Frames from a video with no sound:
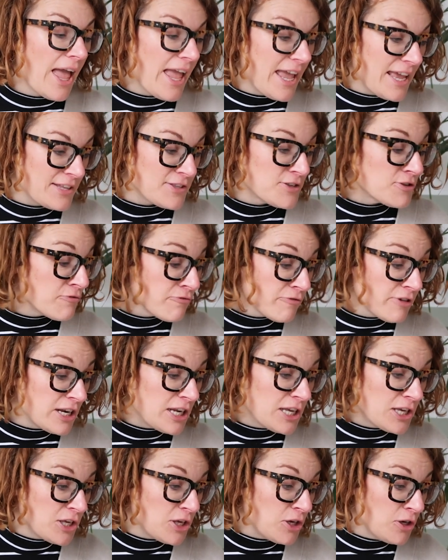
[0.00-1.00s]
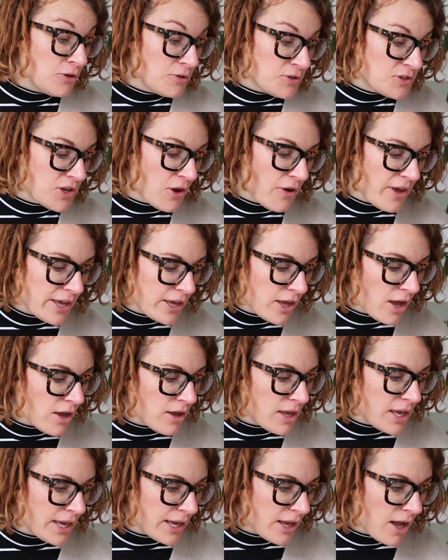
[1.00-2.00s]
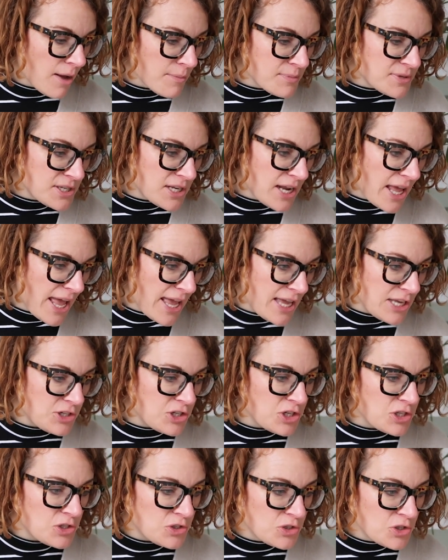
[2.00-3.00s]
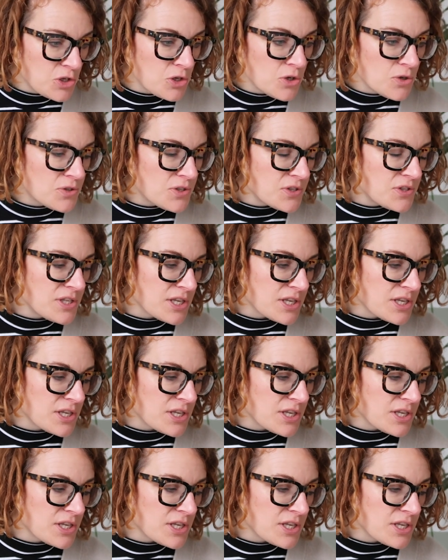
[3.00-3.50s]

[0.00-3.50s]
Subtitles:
It's really cute. So it comes in ages 2 to